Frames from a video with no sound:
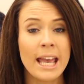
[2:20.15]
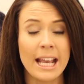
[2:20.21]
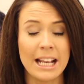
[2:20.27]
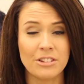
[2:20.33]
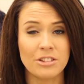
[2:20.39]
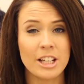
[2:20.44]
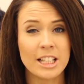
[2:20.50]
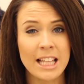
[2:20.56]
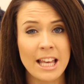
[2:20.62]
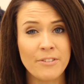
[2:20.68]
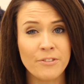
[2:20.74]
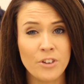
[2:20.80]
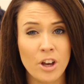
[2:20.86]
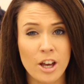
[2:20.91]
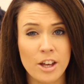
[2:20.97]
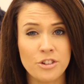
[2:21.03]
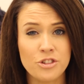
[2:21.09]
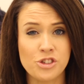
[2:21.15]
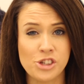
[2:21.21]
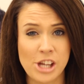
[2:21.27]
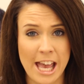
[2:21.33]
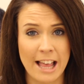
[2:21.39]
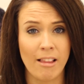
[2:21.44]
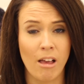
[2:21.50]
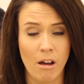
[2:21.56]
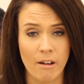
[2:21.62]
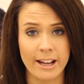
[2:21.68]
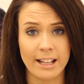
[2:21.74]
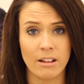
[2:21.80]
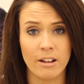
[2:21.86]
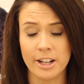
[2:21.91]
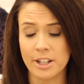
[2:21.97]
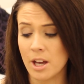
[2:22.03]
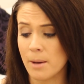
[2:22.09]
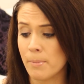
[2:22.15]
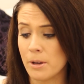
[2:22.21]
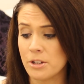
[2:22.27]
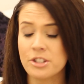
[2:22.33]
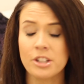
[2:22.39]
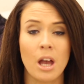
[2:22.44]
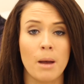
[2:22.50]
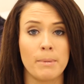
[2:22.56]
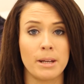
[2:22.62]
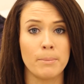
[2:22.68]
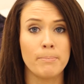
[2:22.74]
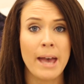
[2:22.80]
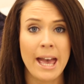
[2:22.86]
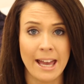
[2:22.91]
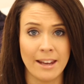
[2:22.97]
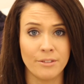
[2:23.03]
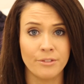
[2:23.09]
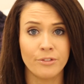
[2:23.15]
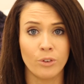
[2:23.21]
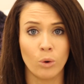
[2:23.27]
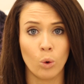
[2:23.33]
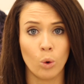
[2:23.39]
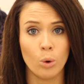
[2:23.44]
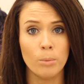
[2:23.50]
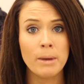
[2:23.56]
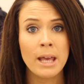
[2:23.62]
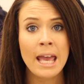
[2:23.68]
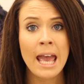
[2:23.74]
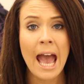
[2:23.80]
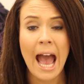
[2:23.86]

It's like their first gel eyeliner but to come in a pen form,